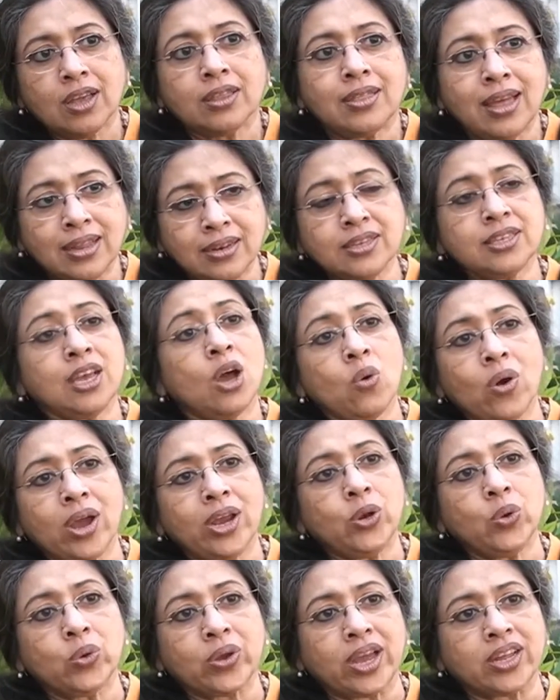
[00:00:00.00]
That is how I
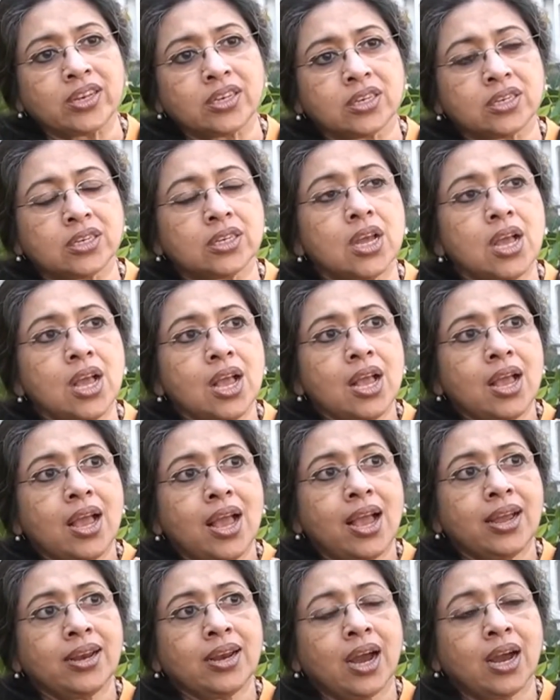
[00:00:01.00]
look at it.
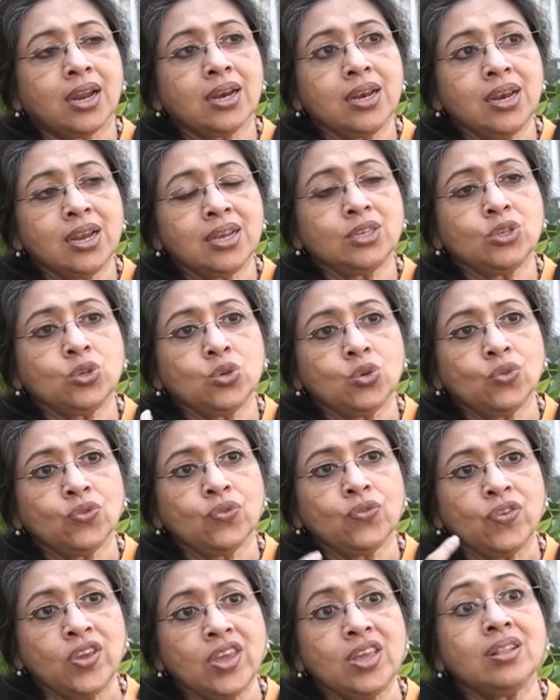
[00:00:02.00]
And unless you
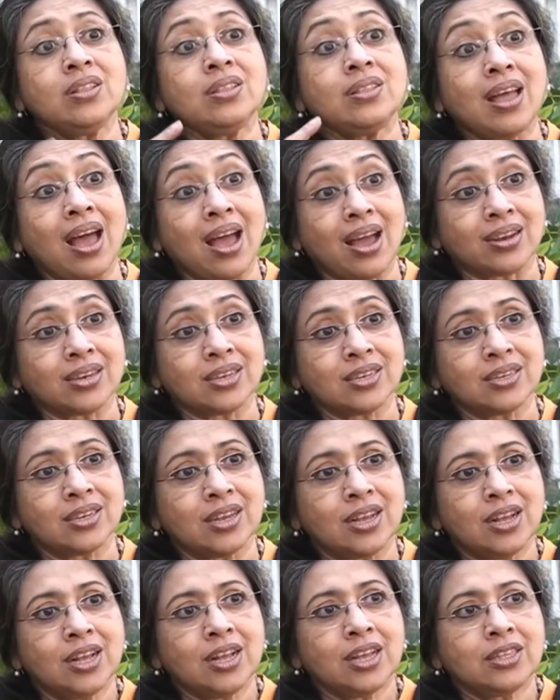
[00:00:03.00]
feel that
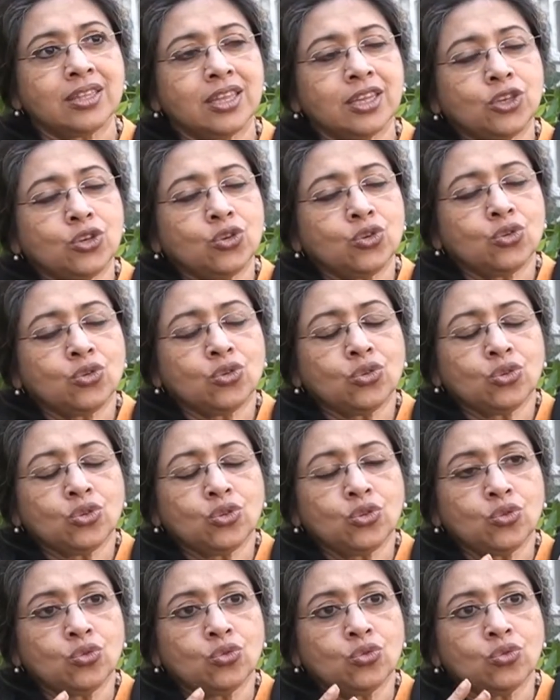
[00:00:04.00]

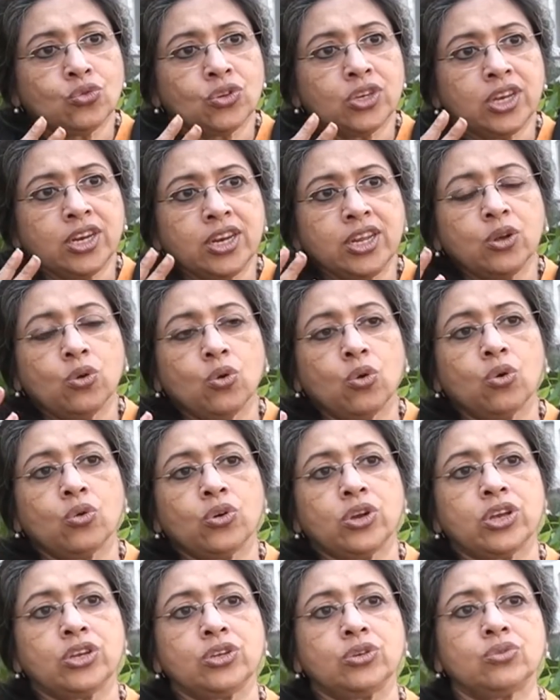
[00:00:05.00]
you really go
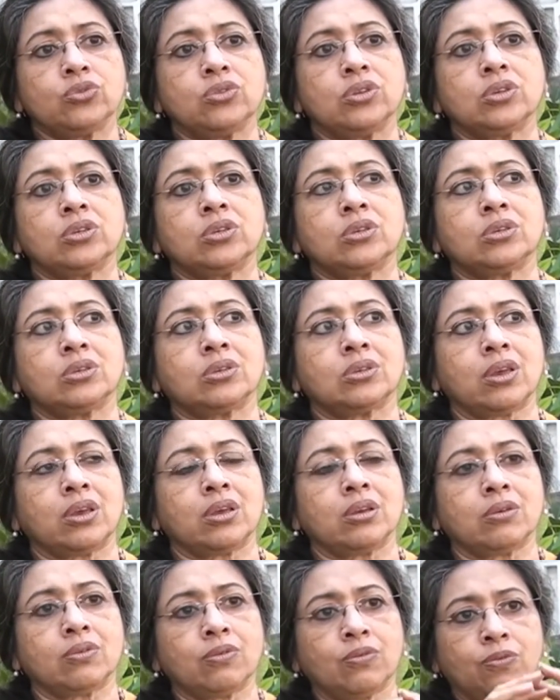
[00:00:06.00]
into this
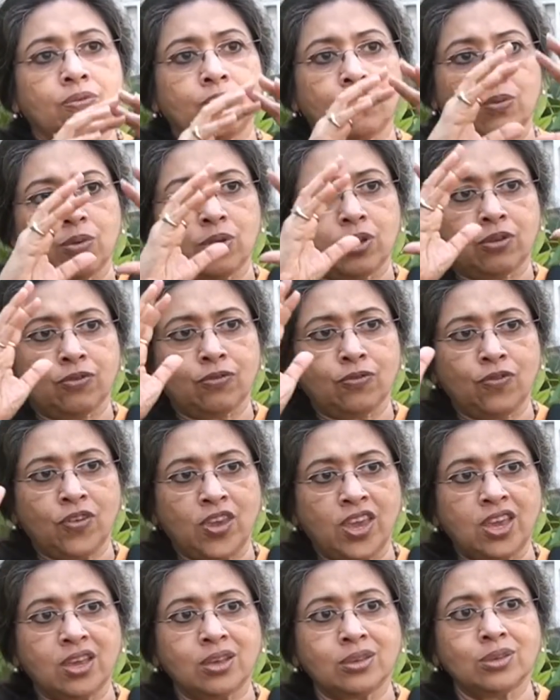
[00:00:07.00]

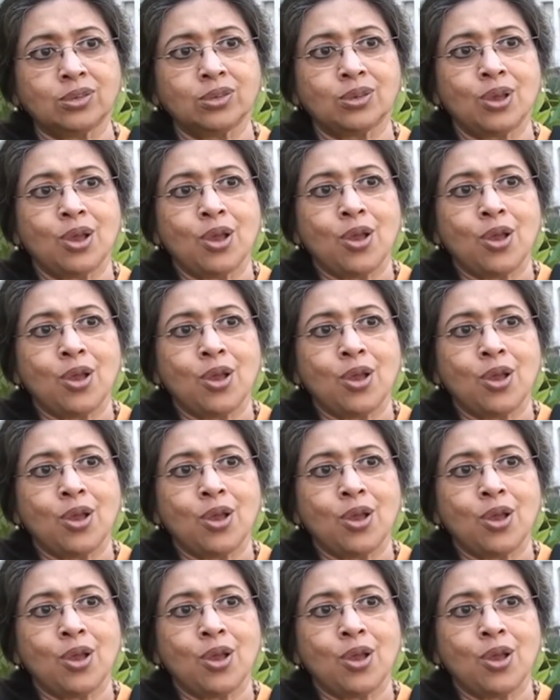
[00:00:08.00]
phase